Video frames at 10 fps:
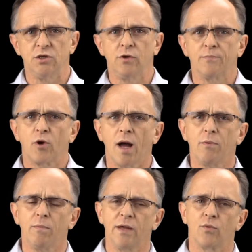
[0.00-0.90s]
you can
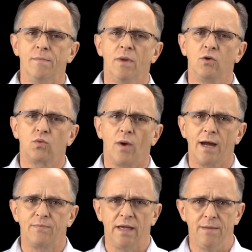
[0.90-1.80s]
probably remote
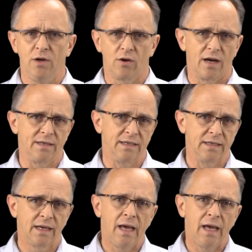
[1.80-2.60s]
wipe the email content.